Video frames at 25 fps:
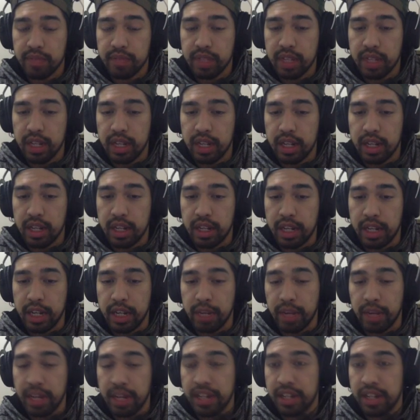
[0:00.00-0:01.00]
uh,
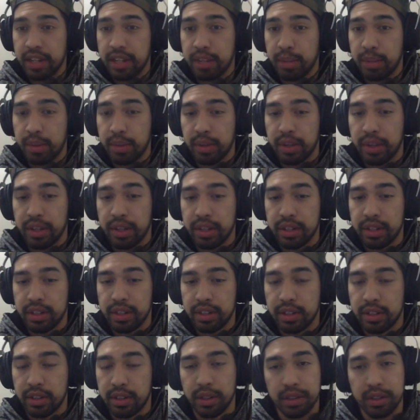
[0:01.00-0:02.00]
Heatran's on the board,
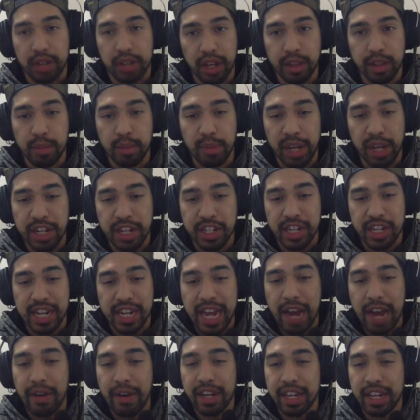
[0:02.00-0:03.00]
or on the bench, and
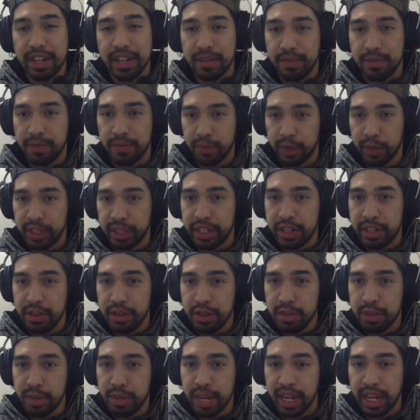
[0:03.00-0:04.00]
now I can freely
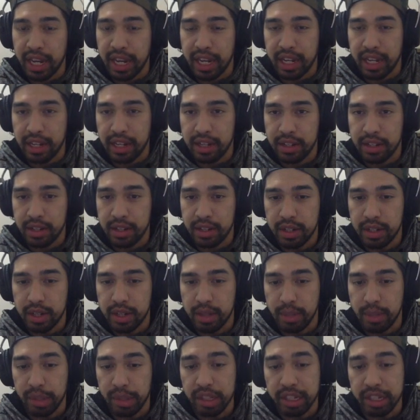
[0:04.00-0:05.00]
use my
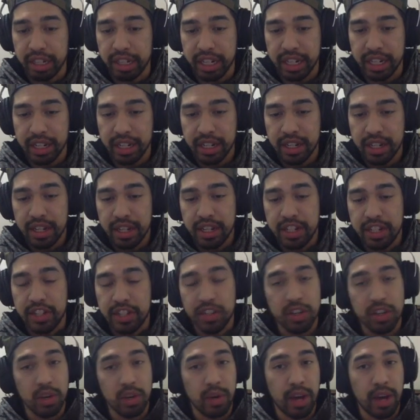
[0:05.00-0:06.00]
ability
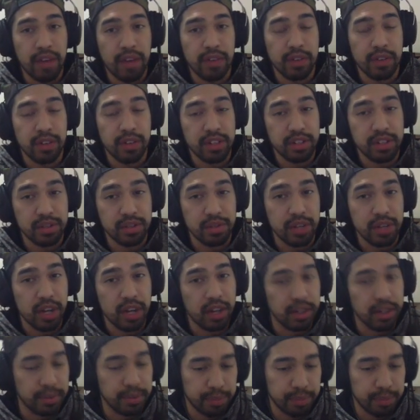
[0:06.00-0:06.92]
to go after this Lunala.